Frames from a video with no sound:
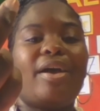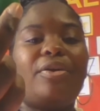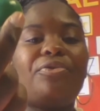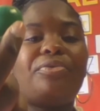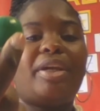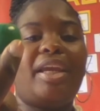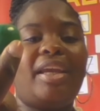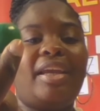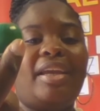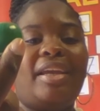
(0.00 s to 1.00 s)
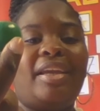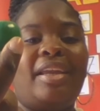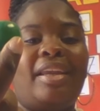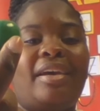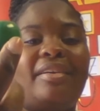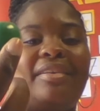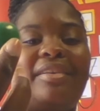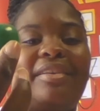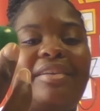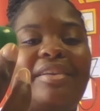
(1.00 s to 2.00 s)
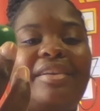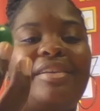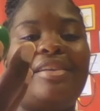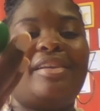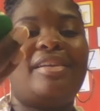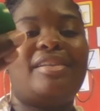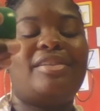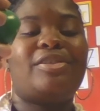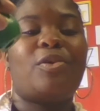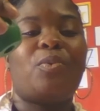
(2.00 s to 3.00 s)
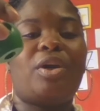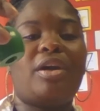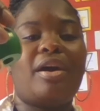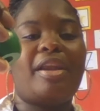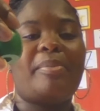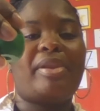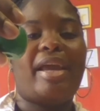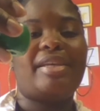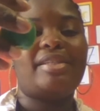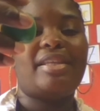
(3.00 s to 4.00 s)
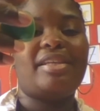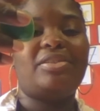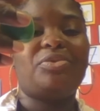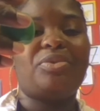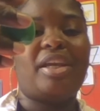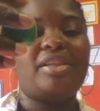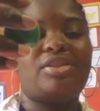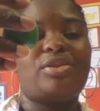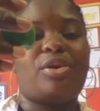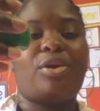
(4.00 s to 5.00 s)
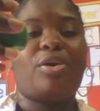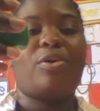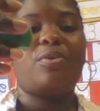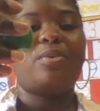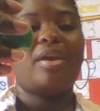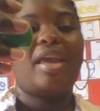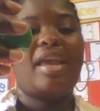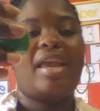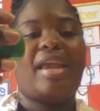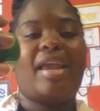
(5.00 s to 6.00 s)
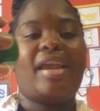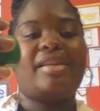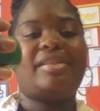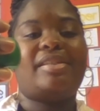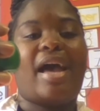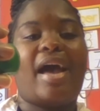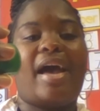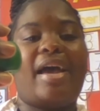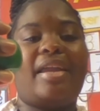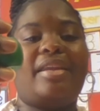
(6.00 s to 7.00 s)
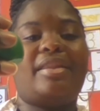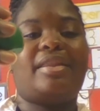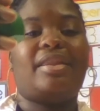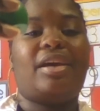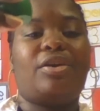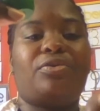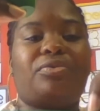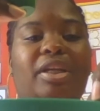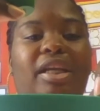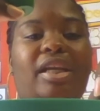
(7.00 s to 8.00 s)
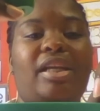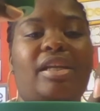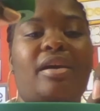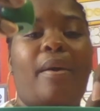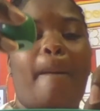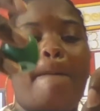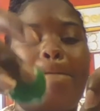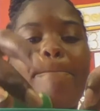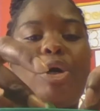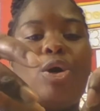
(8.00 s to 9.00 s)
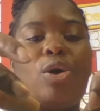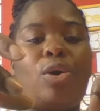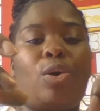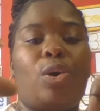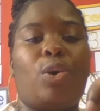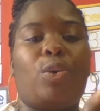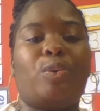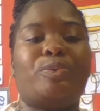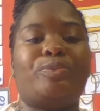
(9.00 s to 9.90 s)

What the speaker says: Green. So we're going to place this green circle inside the green bowl.